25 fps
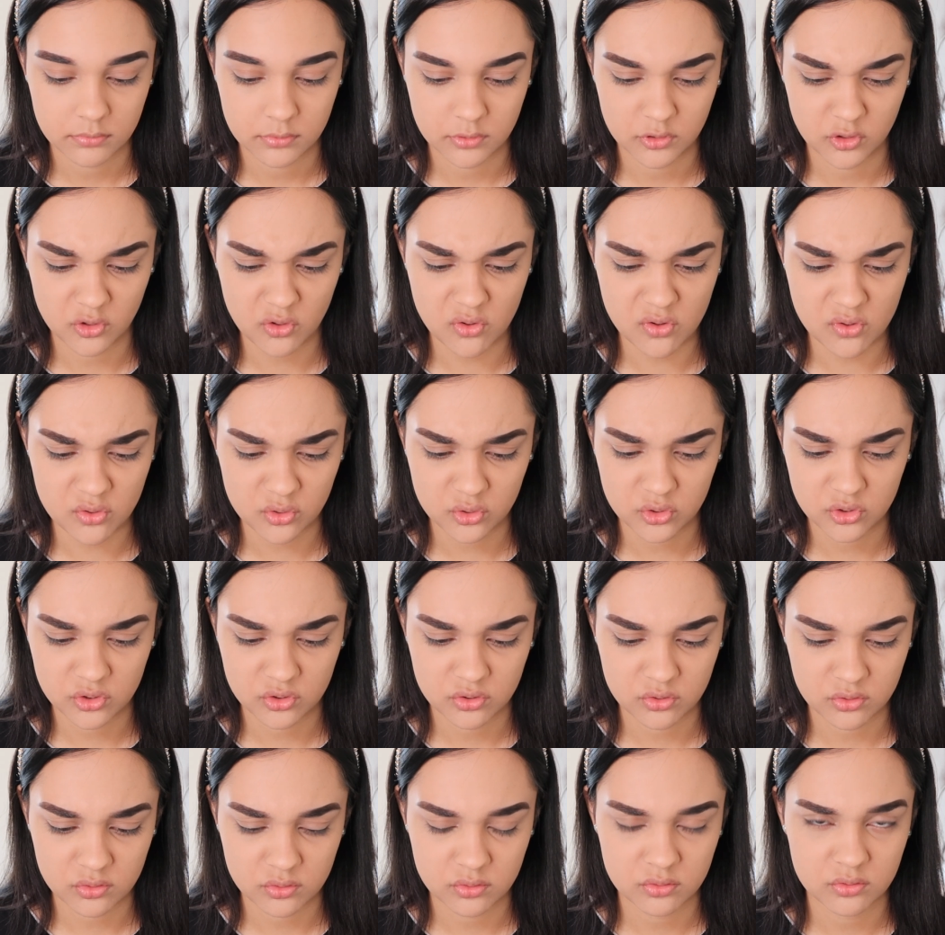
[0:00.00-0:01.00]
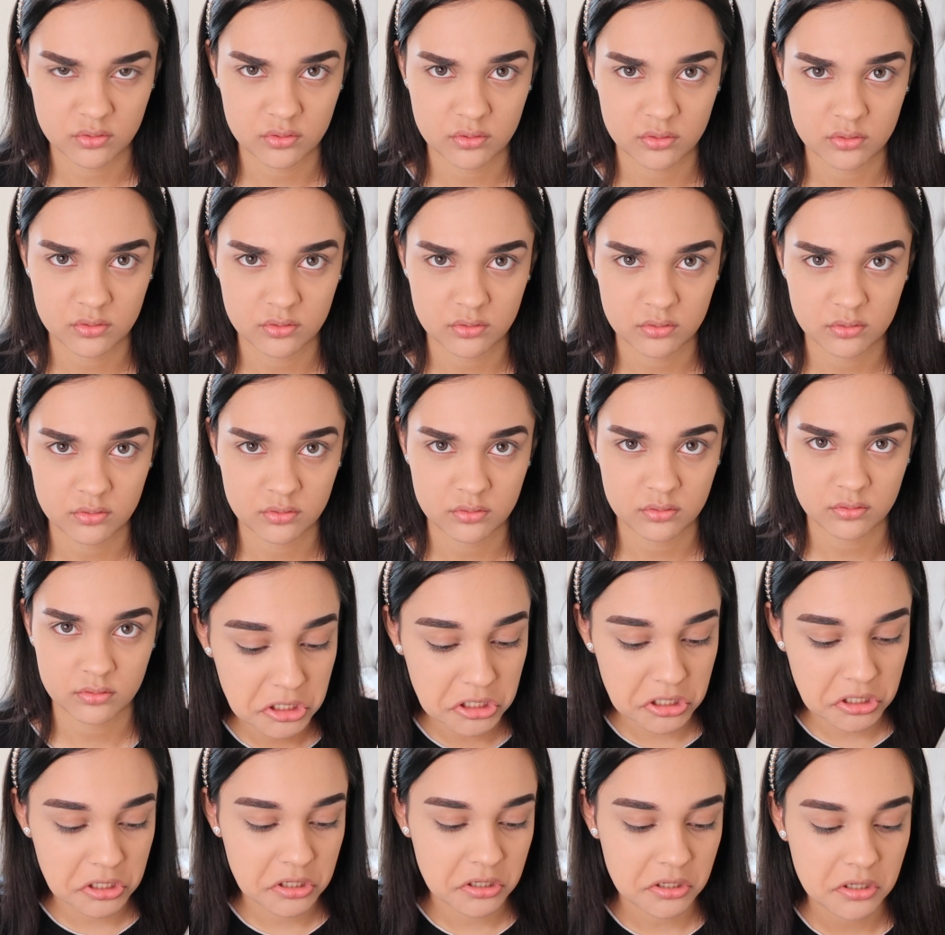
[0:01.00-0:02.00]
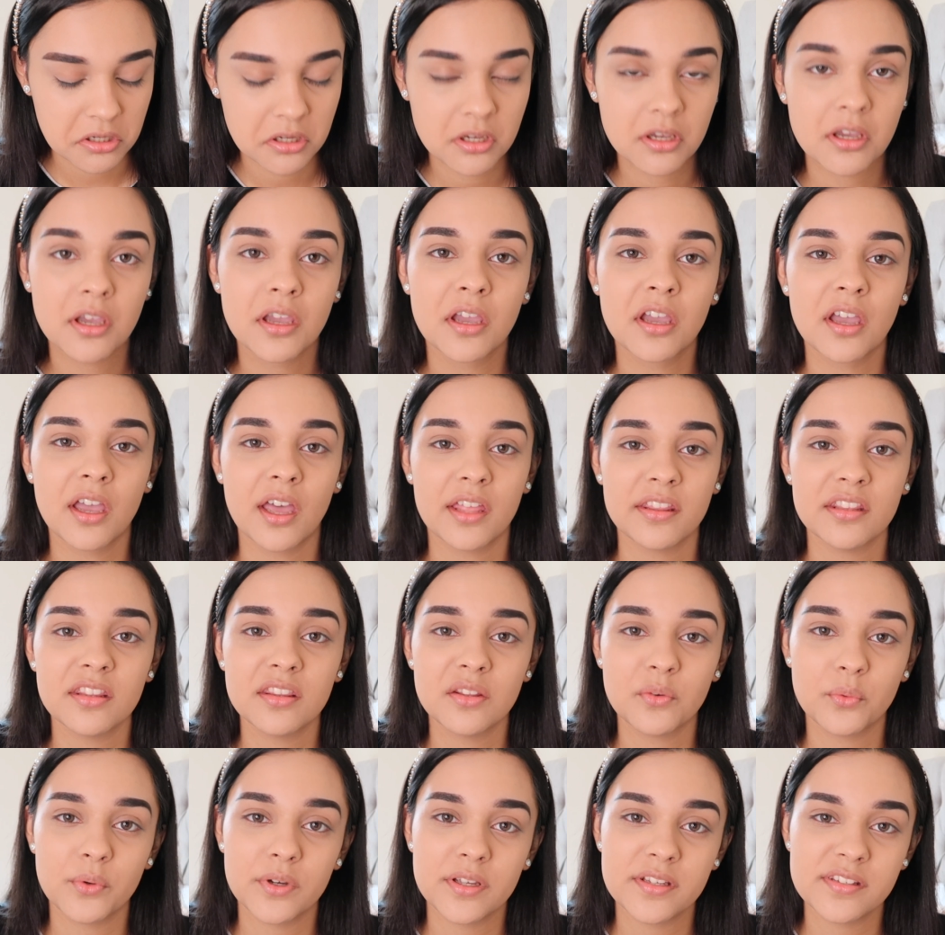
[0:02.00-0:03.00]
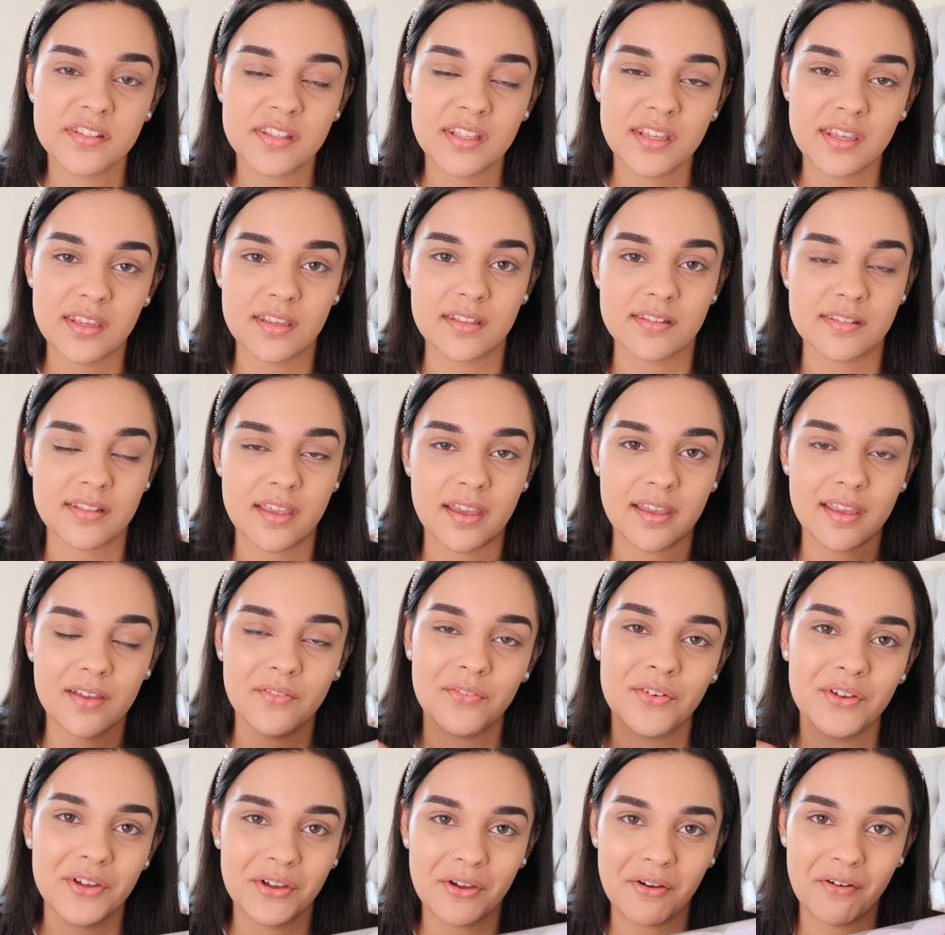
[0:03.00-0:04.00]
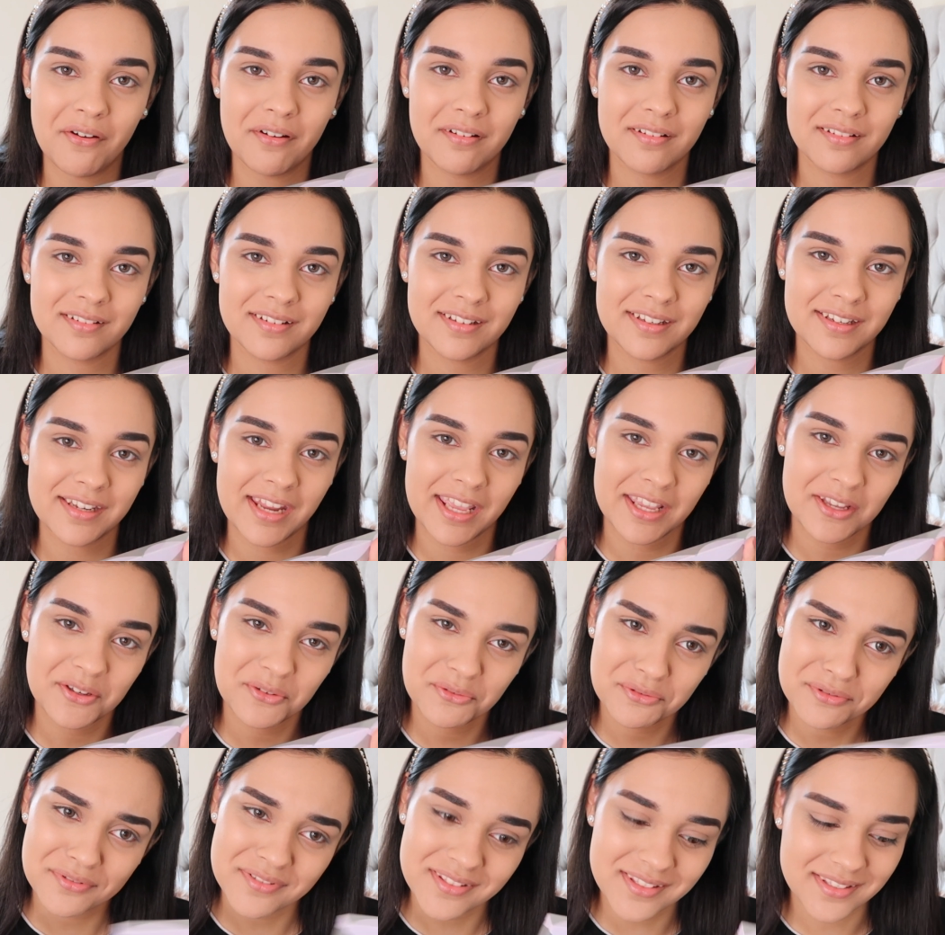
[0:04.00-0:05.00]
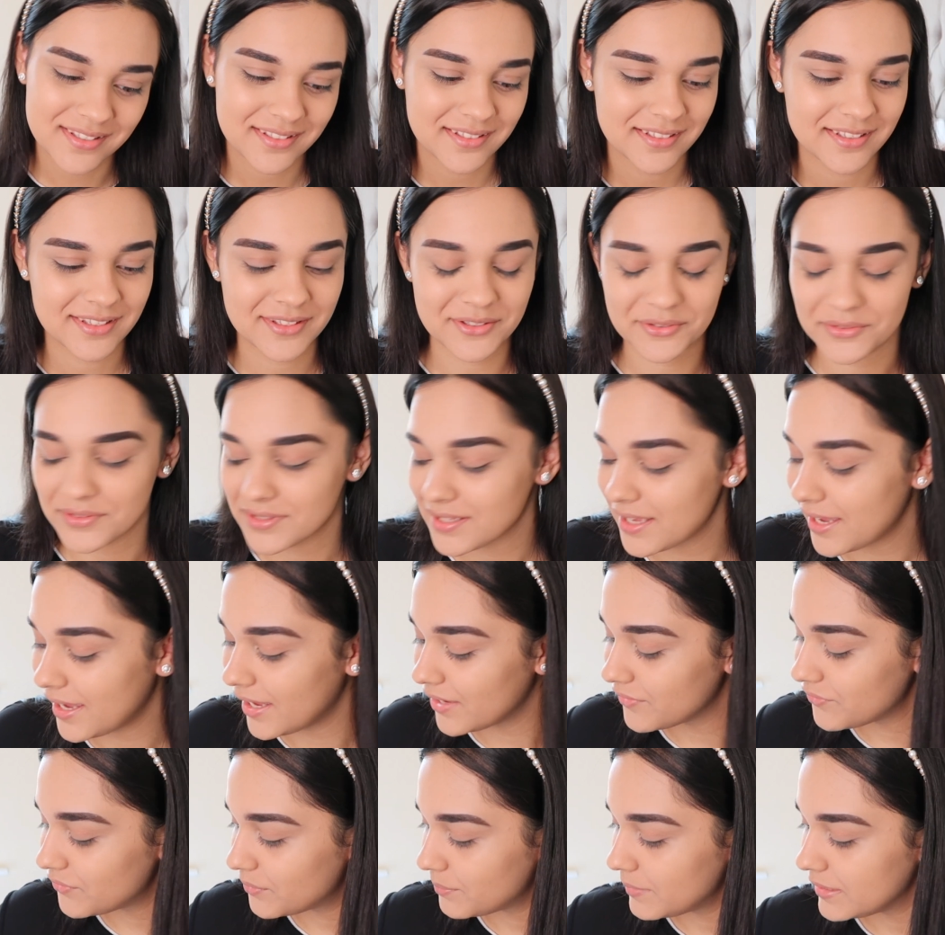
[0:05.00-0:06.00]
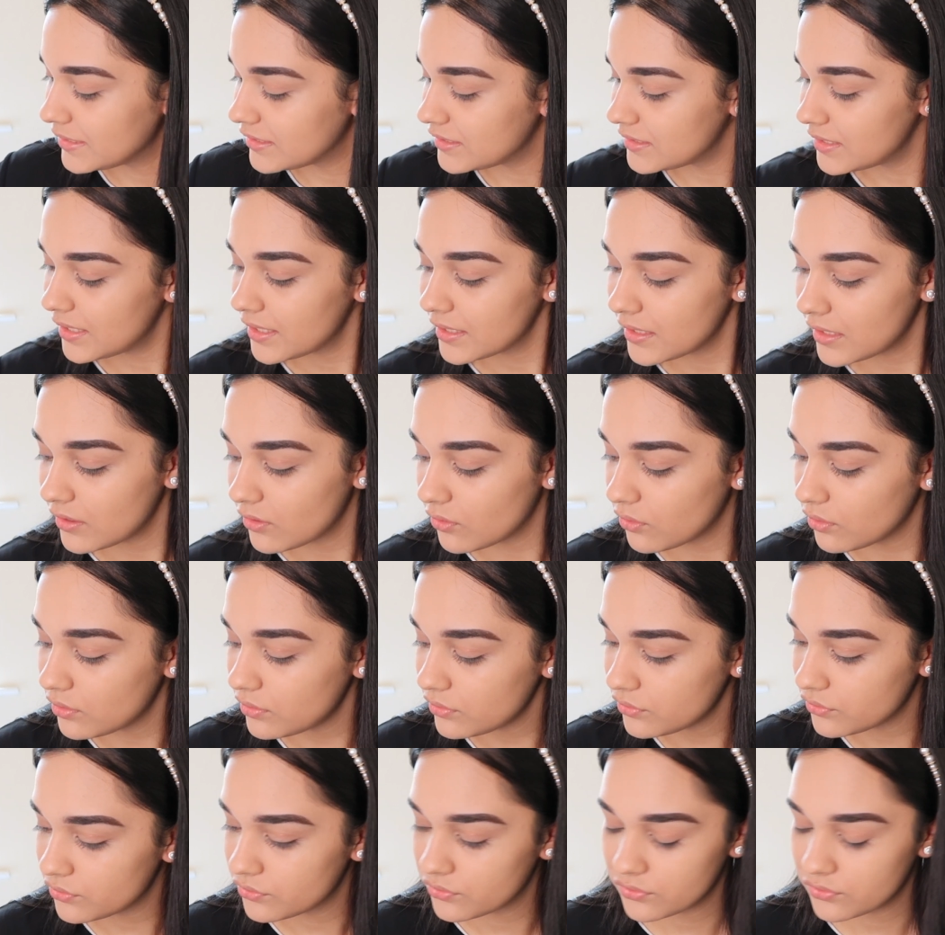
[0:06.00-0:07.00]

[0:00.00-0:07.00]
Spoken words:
Gosh, I think the worst thing is I haven't got nails, so it's hard for me to take it off.